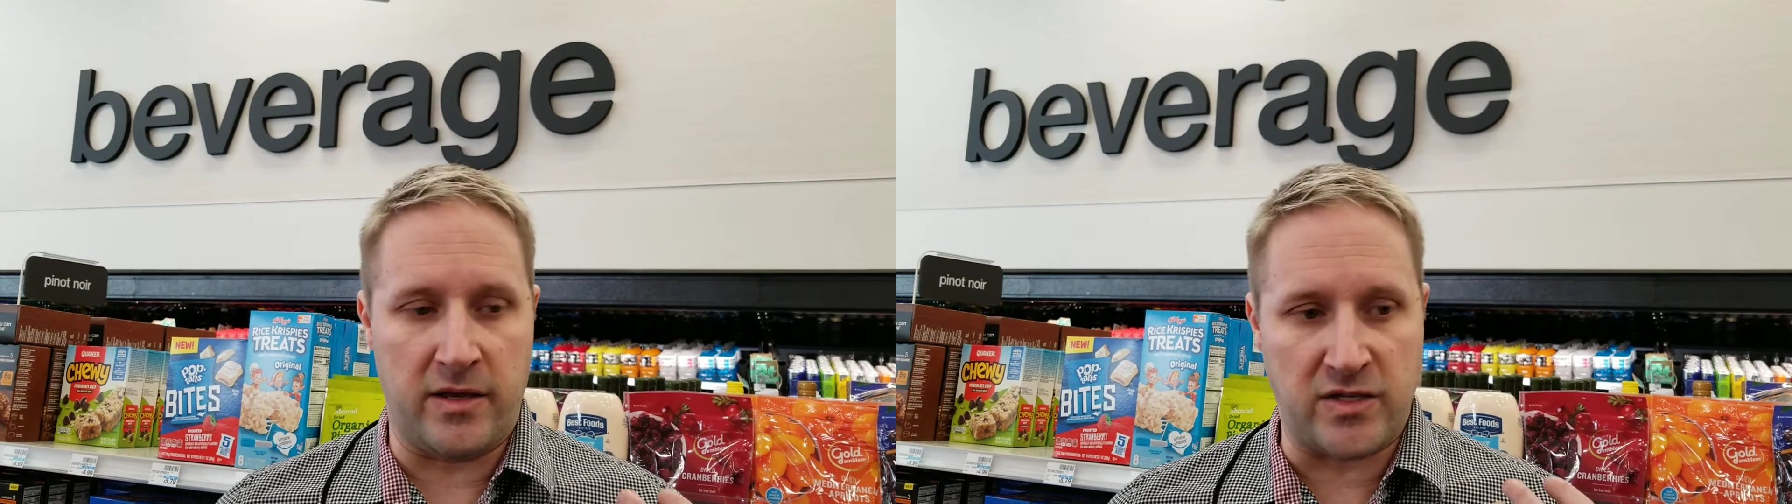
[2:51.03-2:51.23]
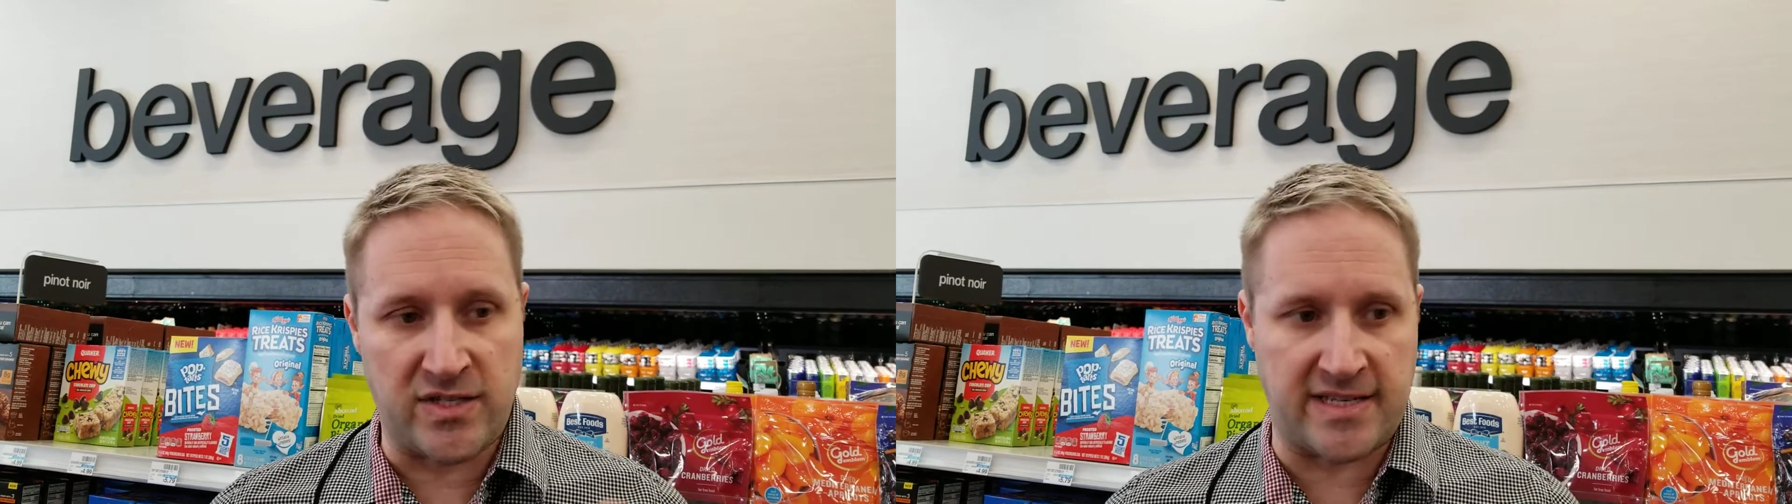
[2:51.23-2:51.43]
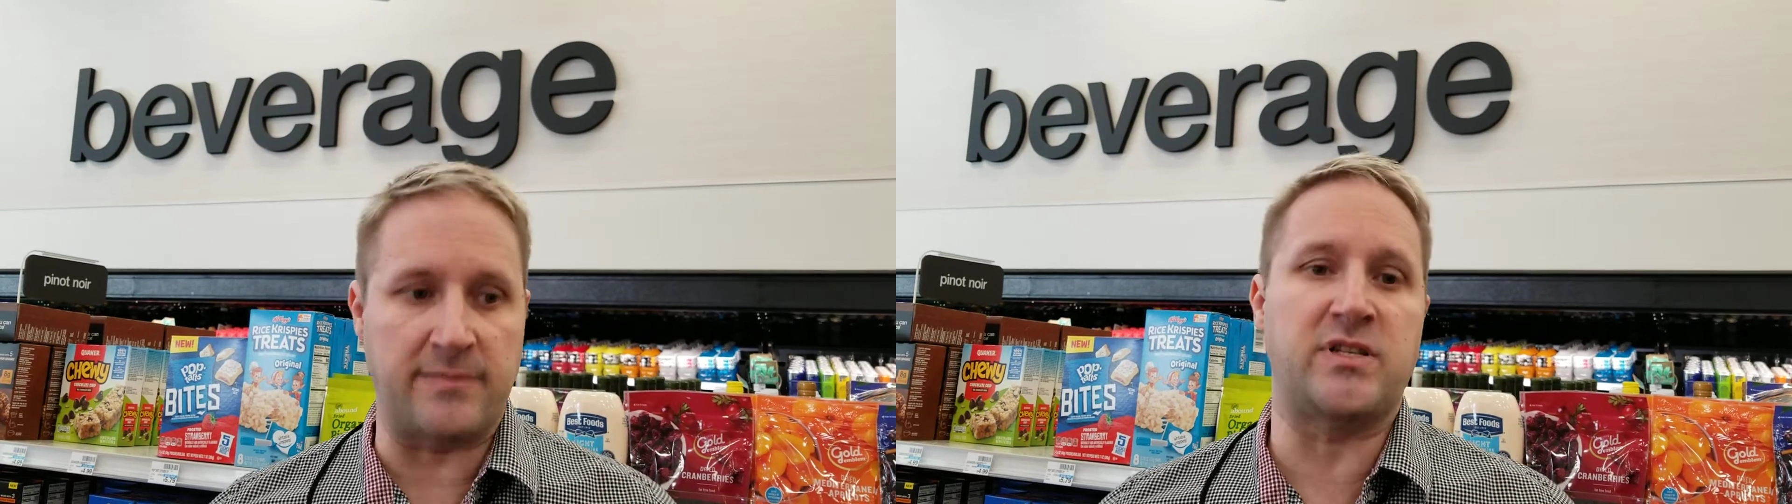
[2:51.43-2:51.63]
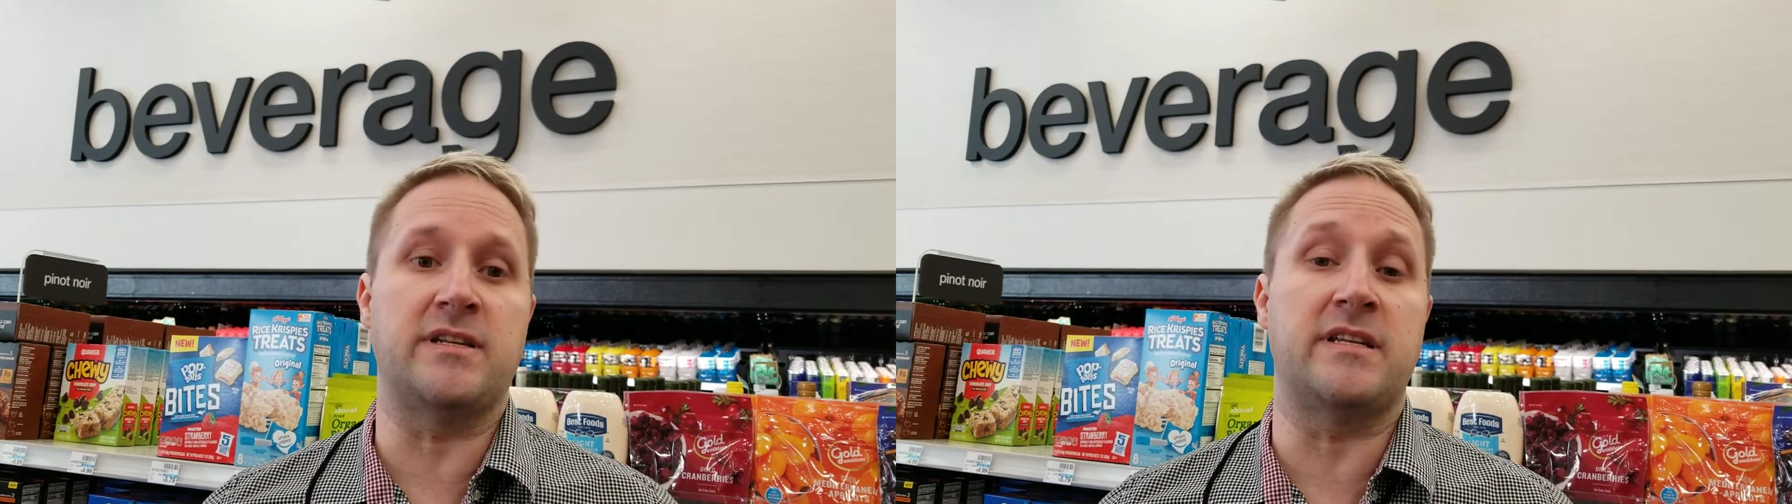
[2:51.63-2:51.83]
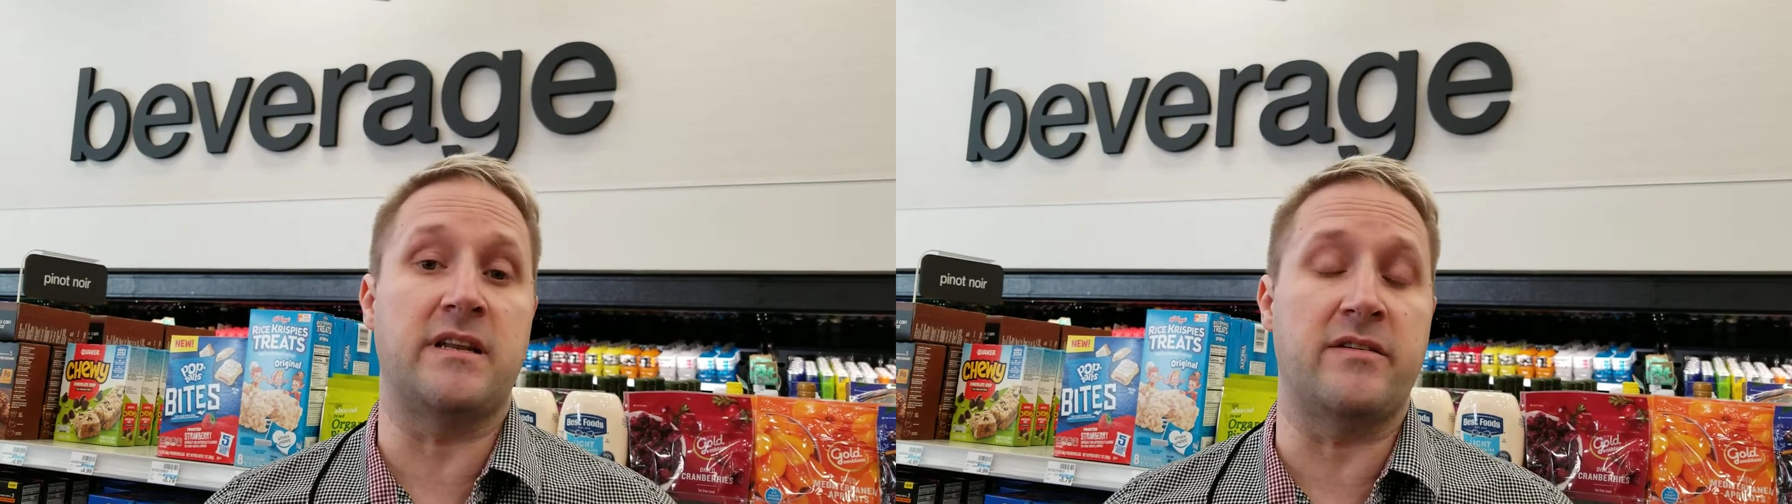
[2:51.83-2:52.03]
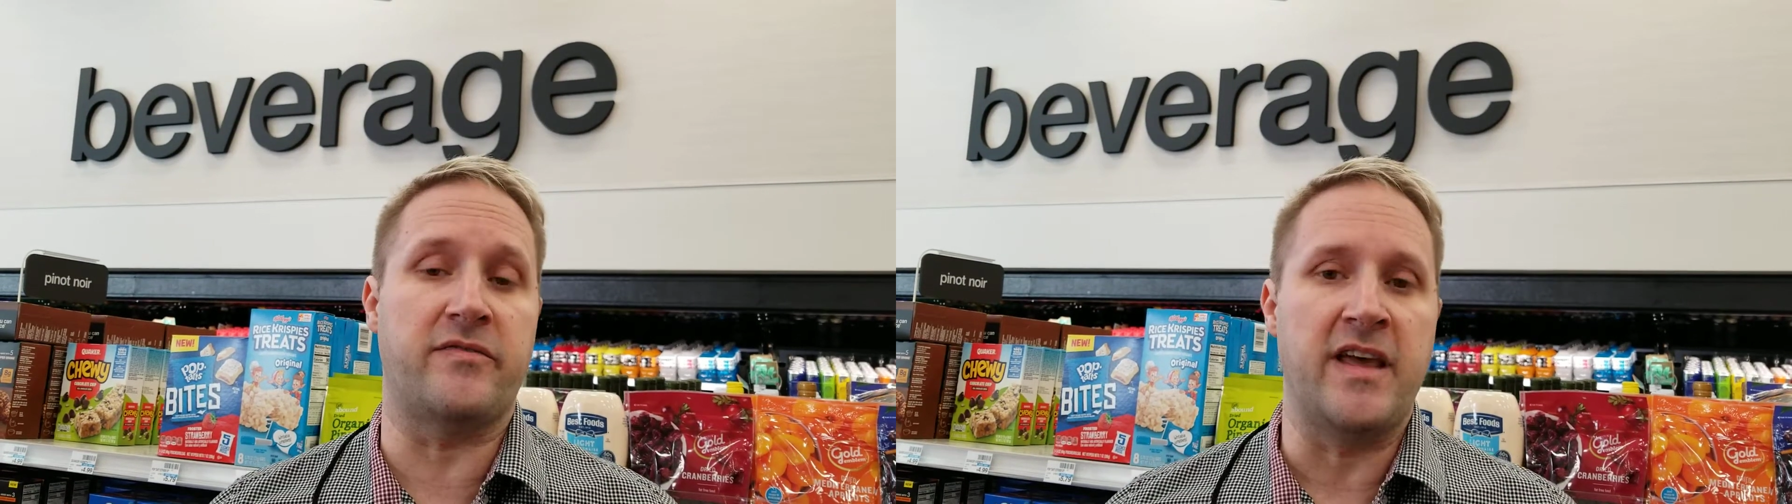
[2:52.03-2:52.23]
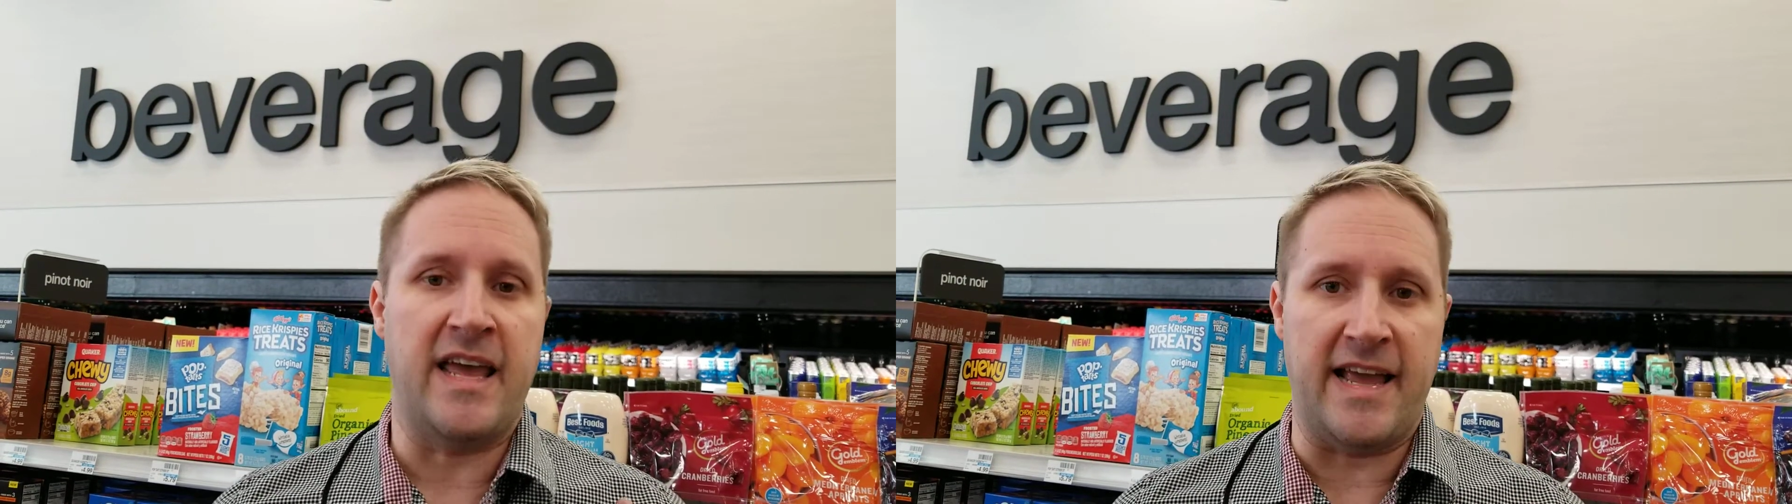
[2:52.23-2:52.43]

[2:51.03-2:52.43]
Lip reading: substantive